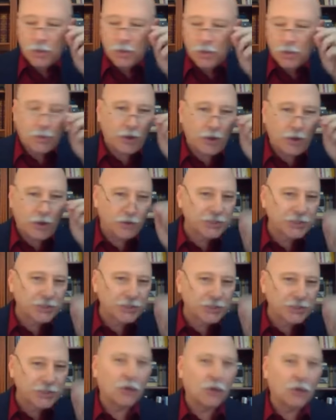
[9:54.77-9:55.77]
We
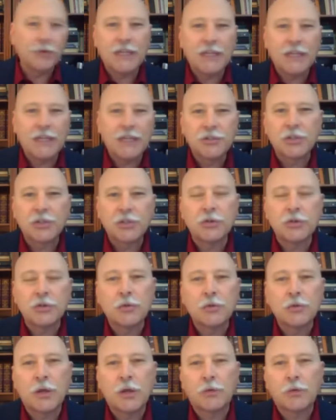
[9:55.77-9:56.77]
also need
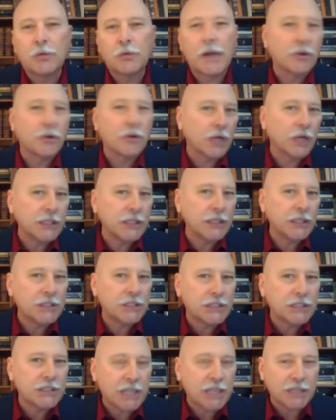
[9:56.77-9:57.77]
to
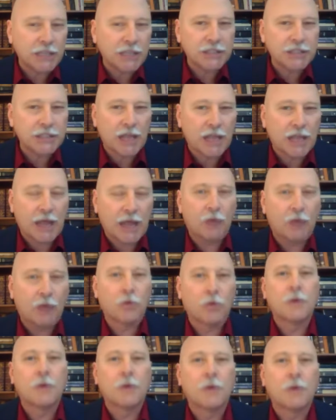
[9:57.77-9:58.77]
regularly test
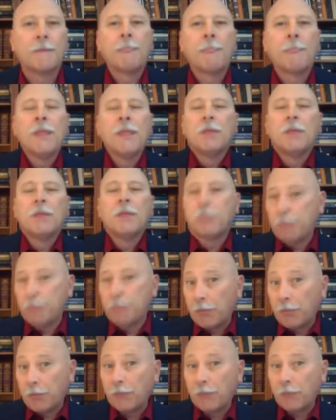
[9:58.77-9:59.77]
the
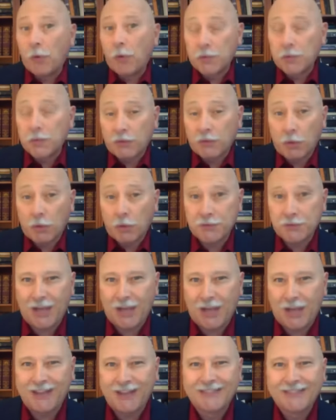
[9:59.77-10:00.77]
performance of our
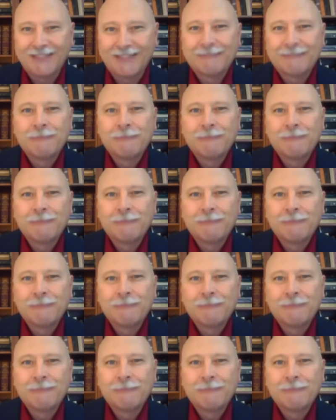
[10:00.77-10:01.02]
website.